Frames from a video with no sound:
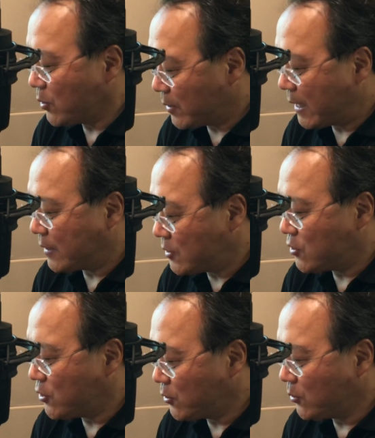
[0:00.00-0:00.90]
gets
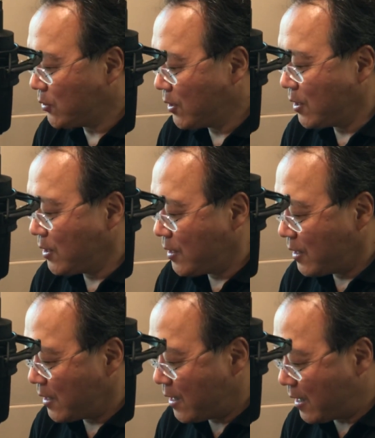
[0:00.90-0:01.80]
to
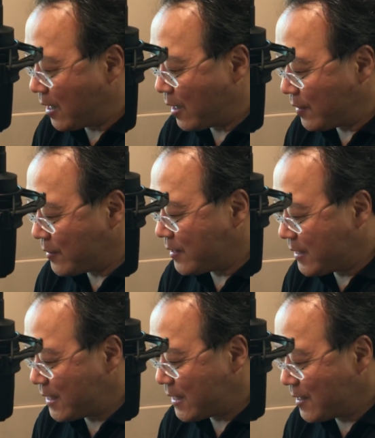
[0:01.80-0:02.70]

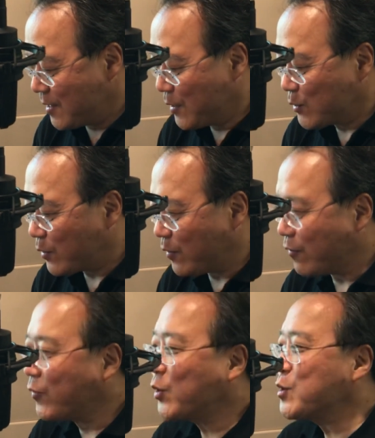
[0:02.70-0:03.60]
the sort of
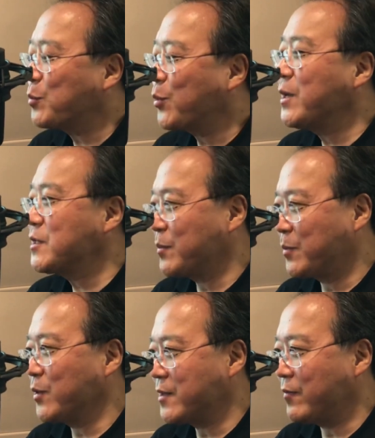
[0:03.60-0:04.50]
first
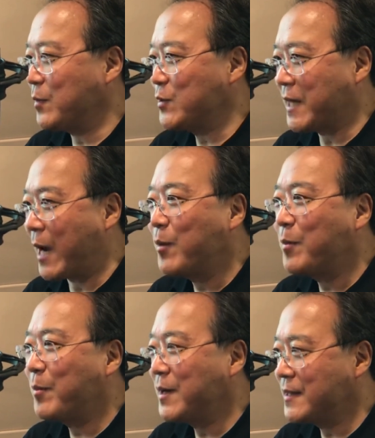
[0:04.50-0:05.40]
principles of music. I
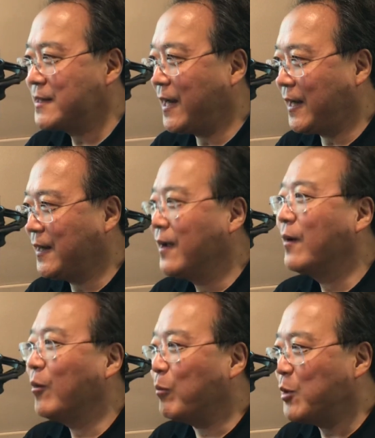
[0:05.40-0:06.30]
remember his saying,
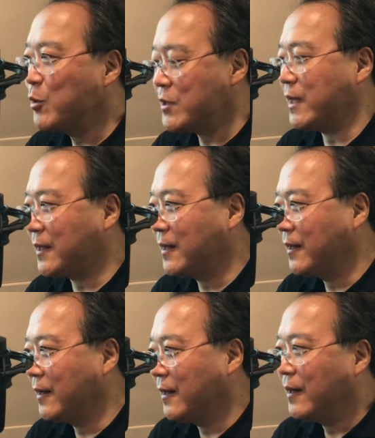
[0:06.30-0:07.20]
music
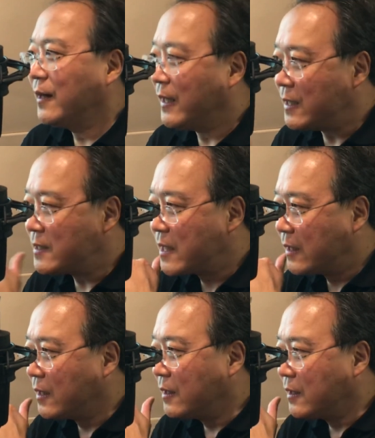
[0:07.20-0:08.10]
is
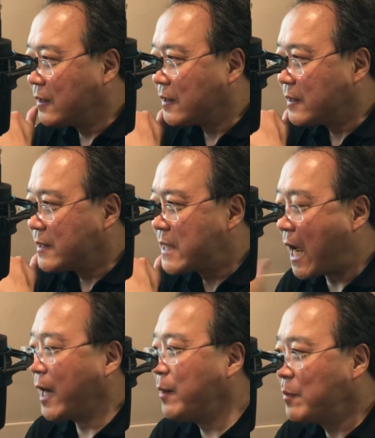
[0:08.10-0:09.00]

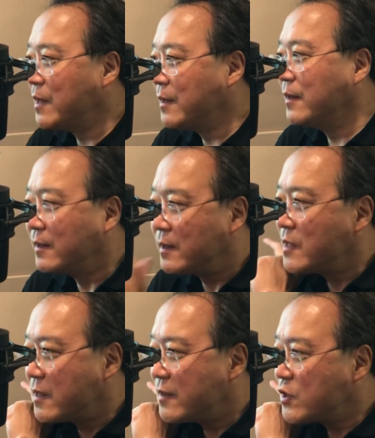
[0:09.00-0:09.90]
time,
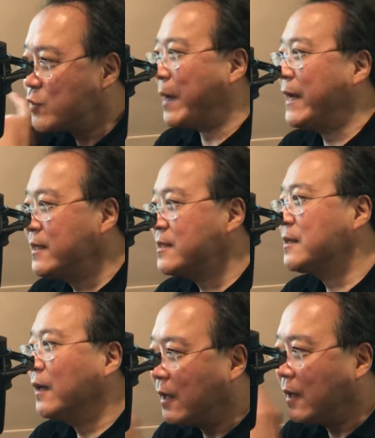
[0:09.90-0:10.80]
space,